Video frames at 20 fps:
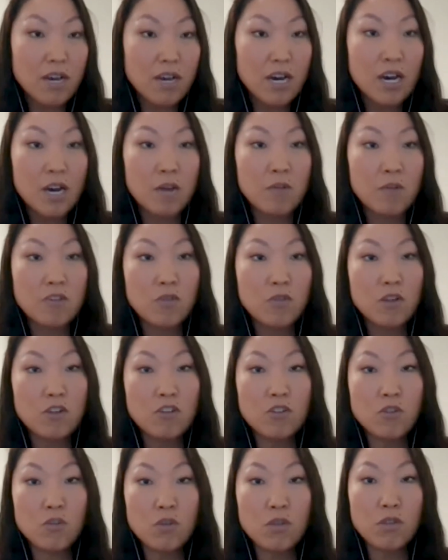
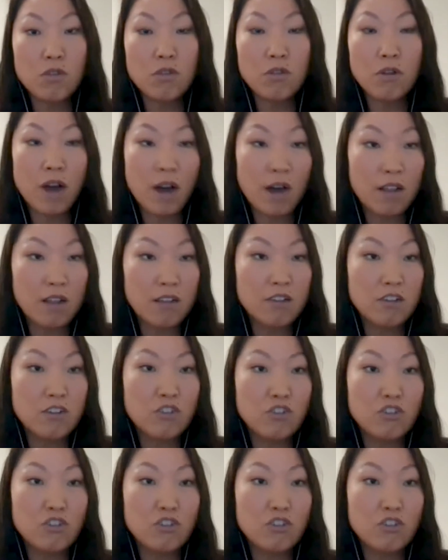especially with their knowledge,